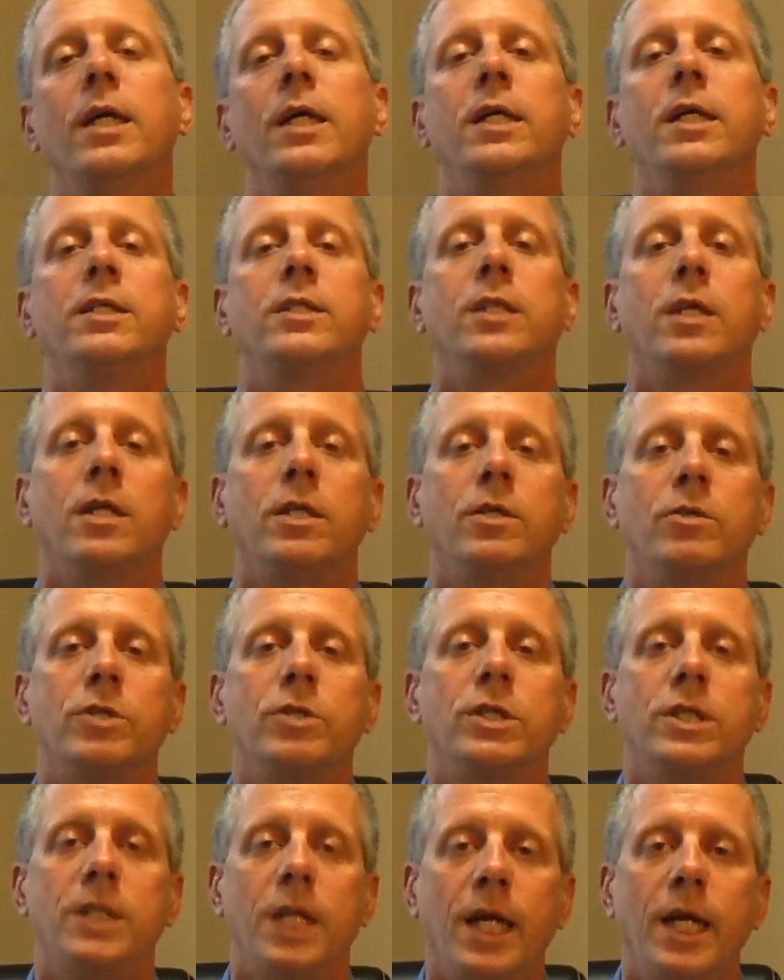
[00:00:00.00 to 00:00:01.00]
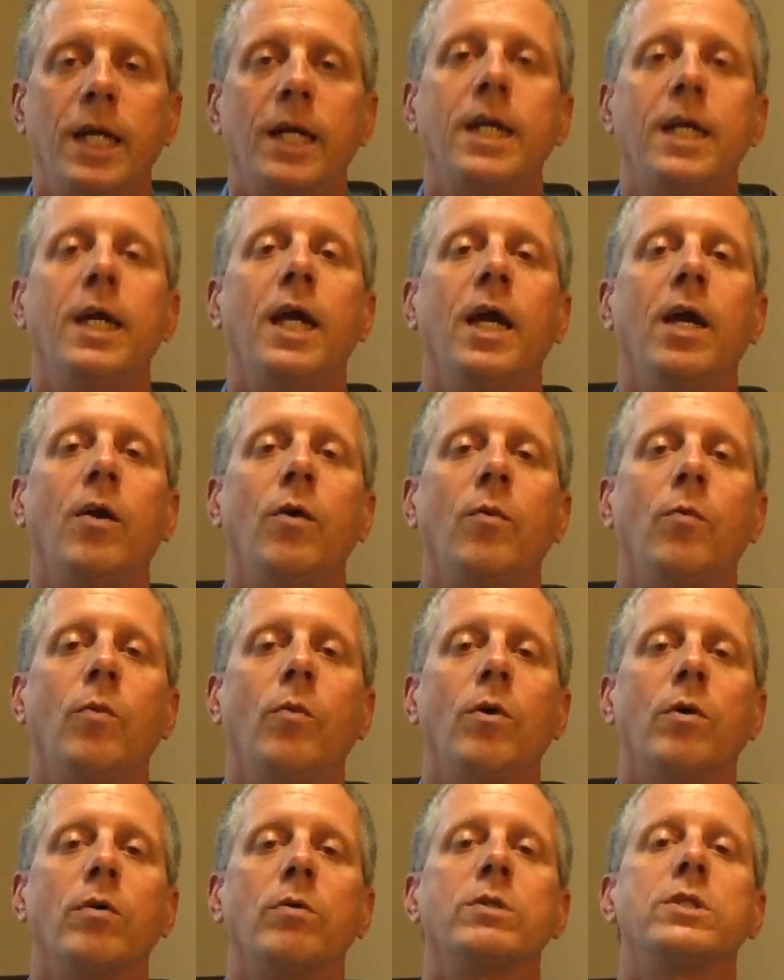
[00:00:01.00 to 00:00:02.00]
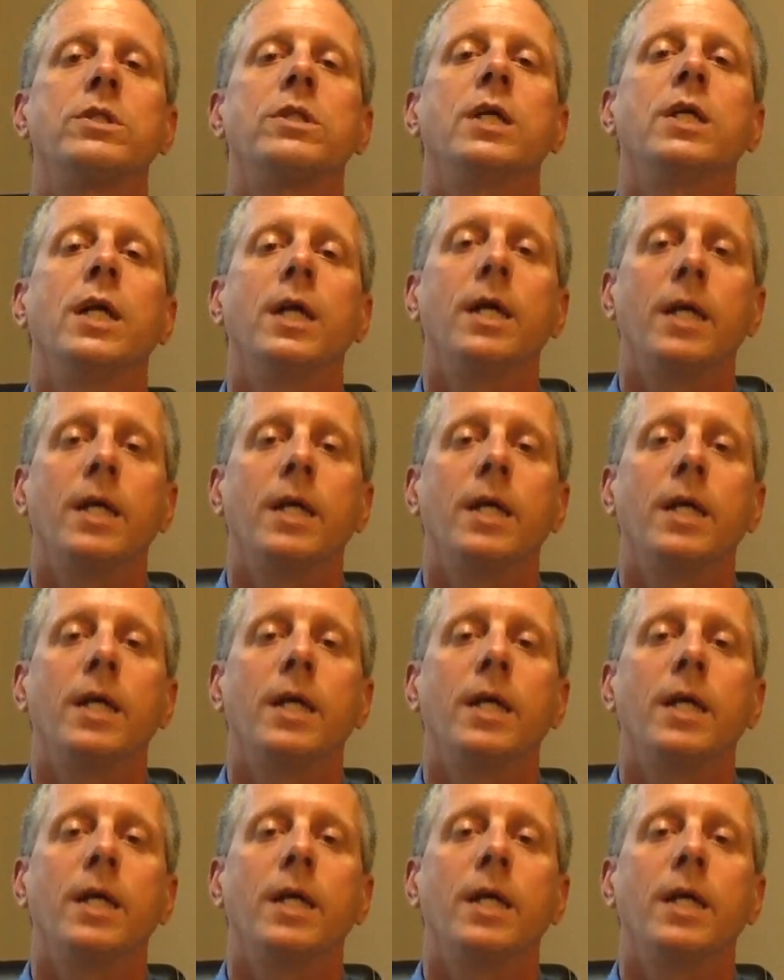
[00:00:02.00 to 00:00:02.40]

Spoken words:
It's understanding how it works,